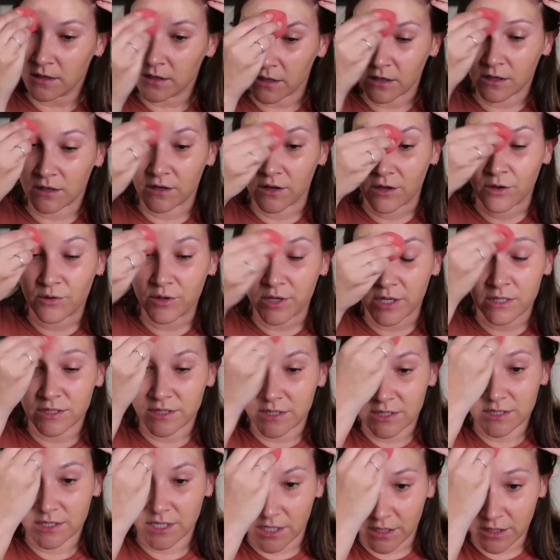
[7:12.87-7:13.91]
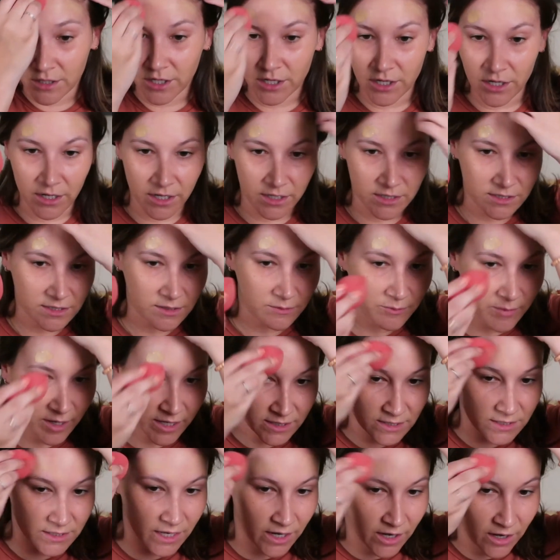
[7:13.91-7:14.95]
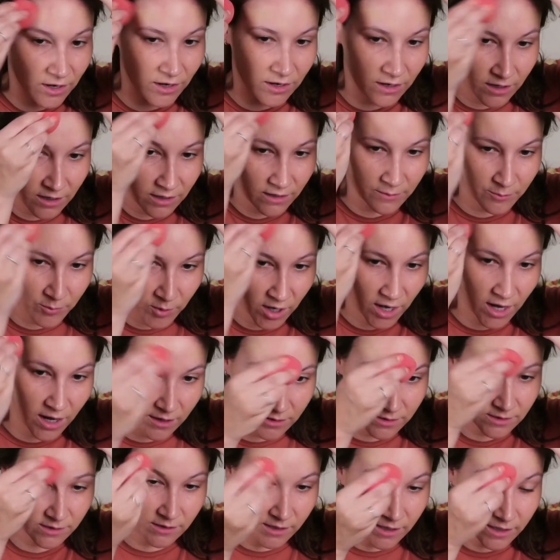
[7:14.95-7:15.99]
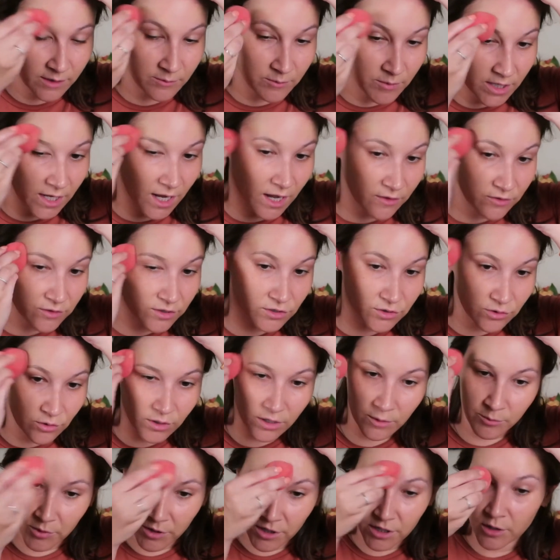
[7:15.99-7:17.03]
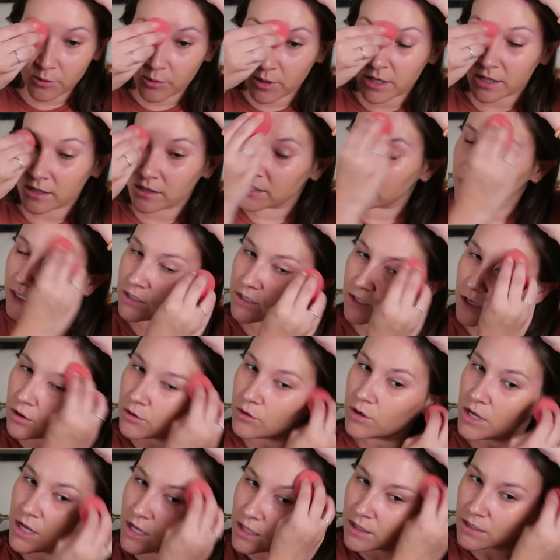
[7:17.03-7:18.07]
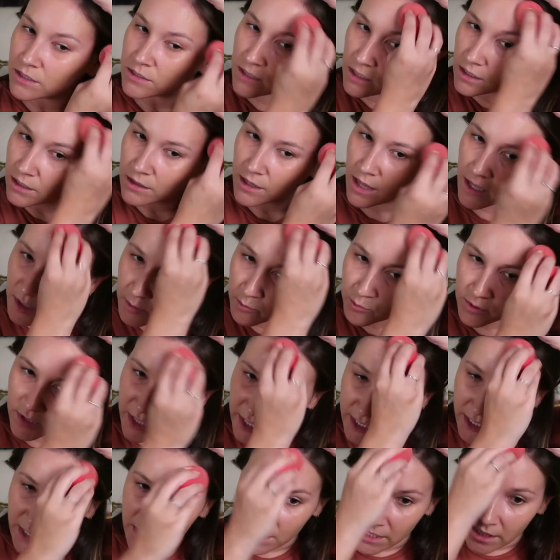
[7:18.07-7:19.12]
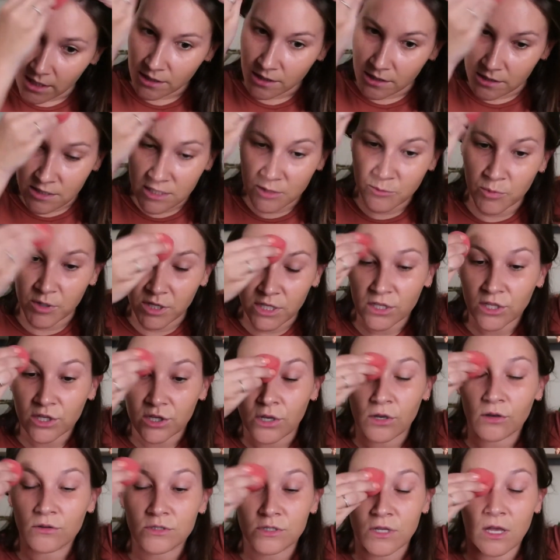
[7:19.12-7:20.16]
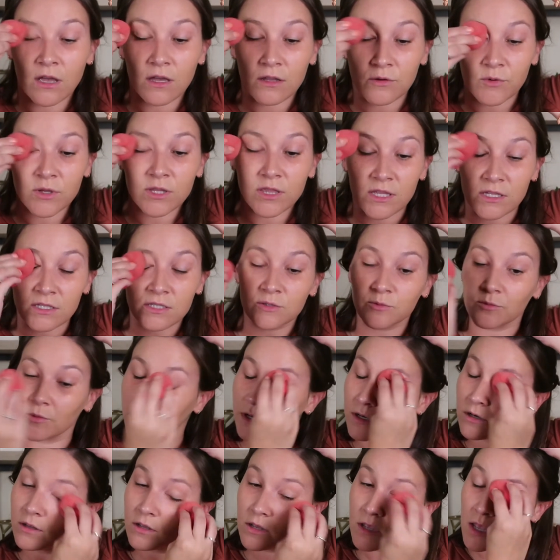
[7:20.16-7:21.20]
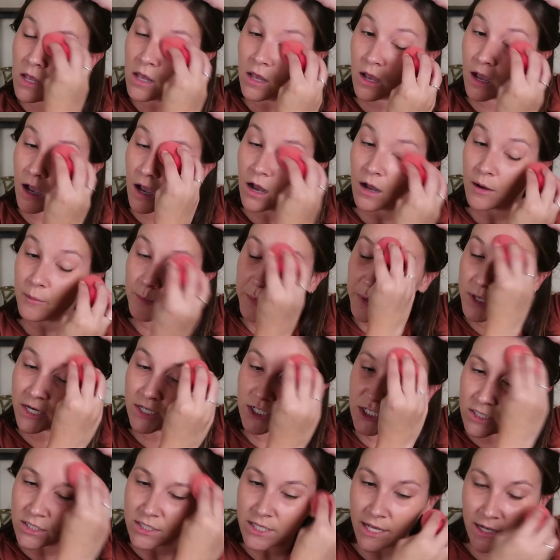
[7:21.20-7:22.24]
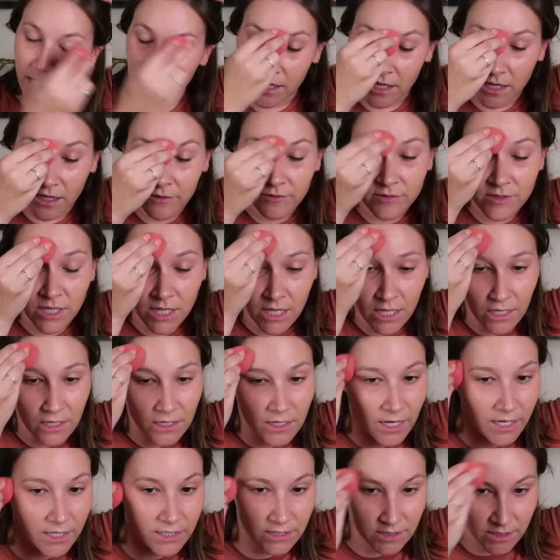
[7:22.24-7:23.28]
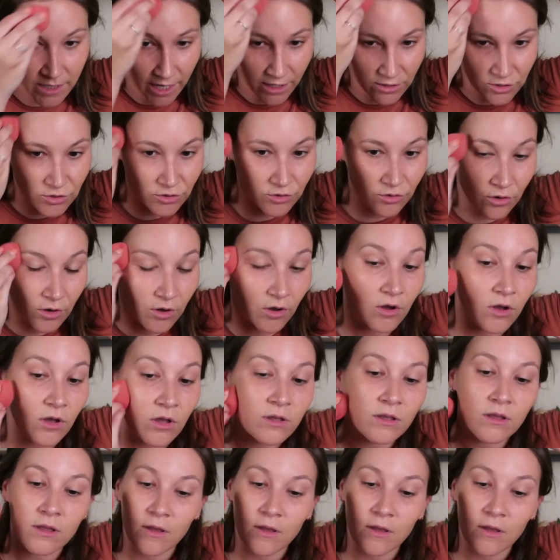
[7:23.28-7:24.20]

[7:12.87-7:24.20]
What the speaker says: you know, concealer and some mascara, brows, and I can be out the door pretty quickly. So there's not a lot of blending that typically goes on with this one. But it just kind of gives like a nice natural